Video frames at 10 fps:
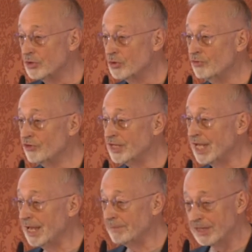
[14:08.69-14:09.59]
Hoover
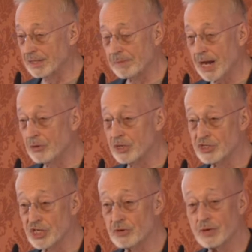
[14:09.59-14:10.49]
Dam and the power it
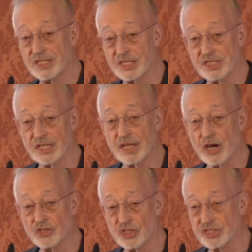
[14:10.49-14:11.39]
generates is the
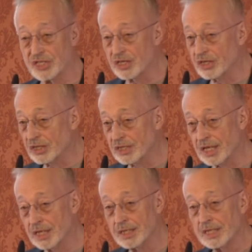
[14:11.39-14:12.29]
largest
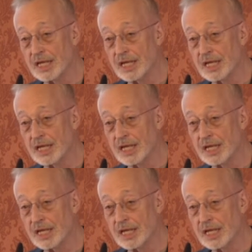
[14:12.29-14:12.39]
single